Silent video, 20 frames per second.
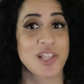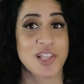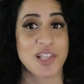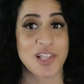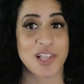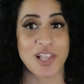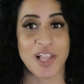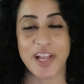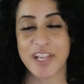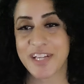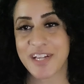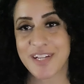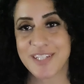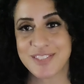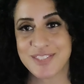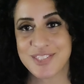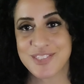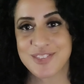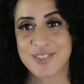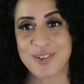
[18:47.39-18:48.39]
Like I
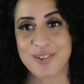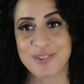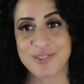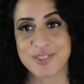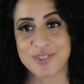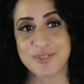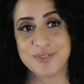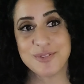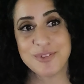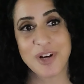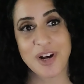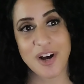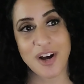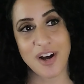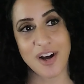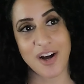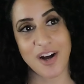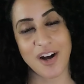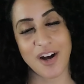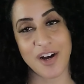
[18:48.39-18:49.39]
just told you,
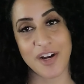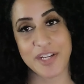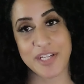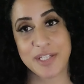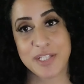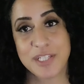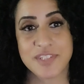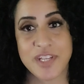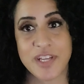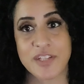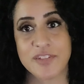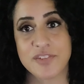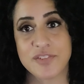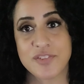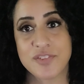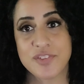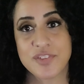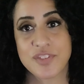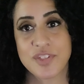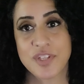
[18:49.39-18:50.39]
I
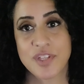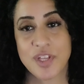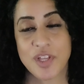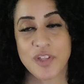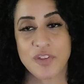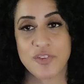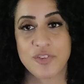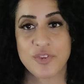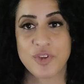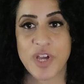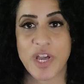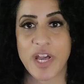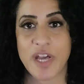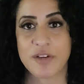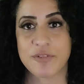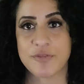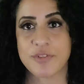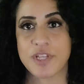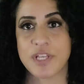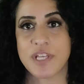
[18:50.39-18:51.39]
tend to
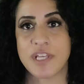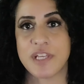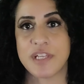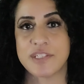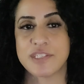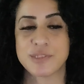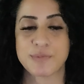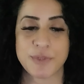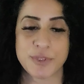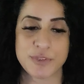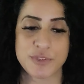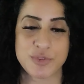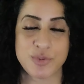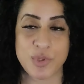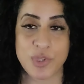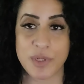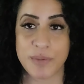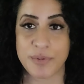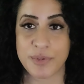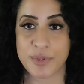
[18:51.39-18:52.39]
have a
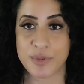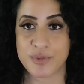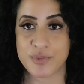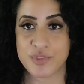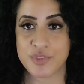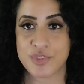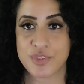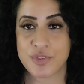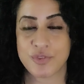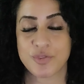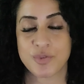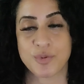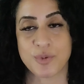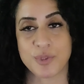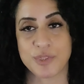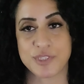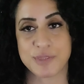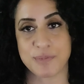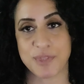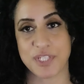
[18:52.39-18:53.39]
spiritual approach
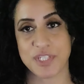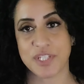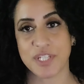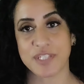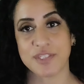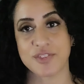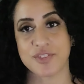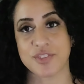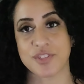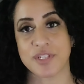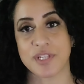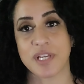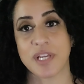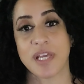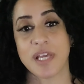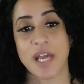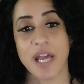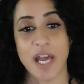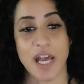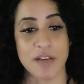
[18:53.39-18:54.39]
towards meditation.
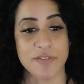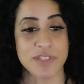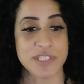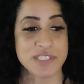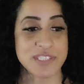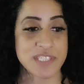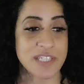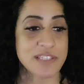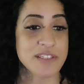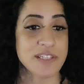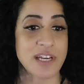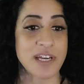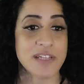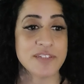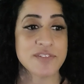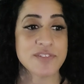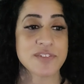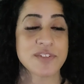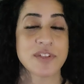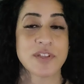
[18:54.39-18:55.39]
Having said
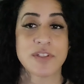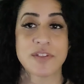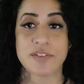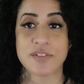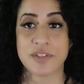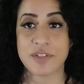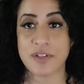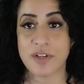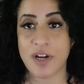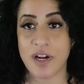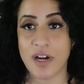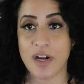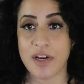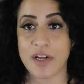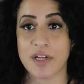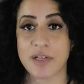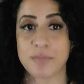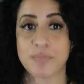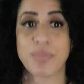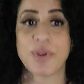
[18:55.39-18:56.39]
that, there
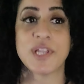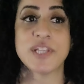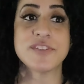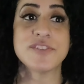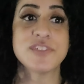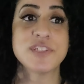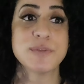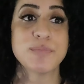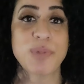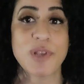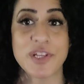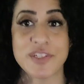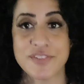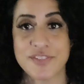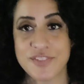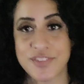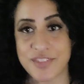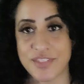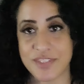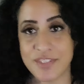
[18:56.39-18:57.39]
are plenty
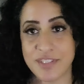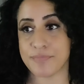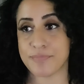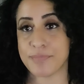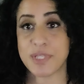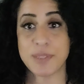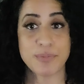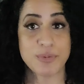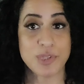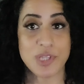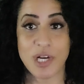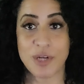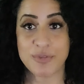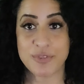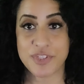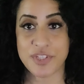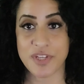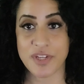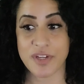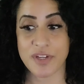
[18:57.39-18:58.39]
people
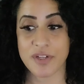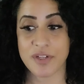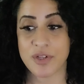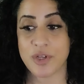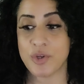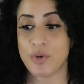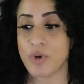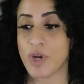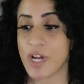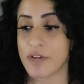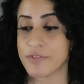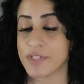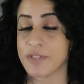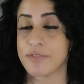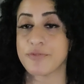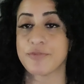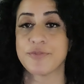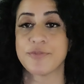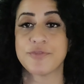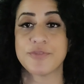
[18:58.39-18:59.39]
out there who have a
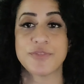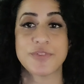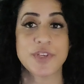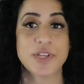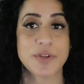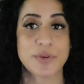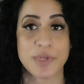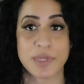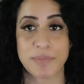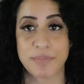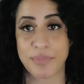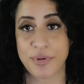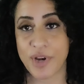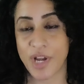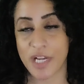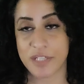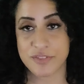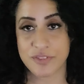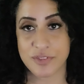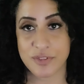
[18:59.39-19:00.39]
very
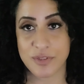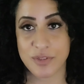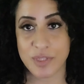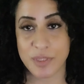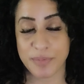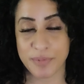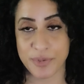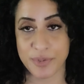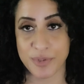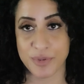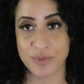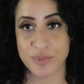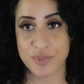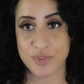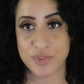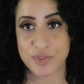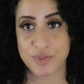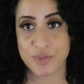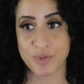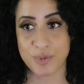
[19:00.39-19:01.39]
practical
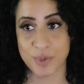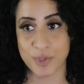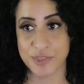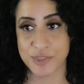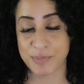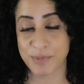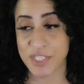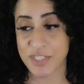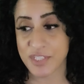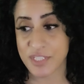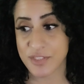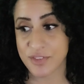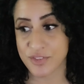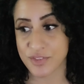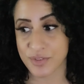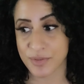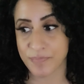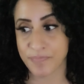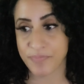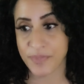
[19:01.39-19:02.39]
approach towards meditation.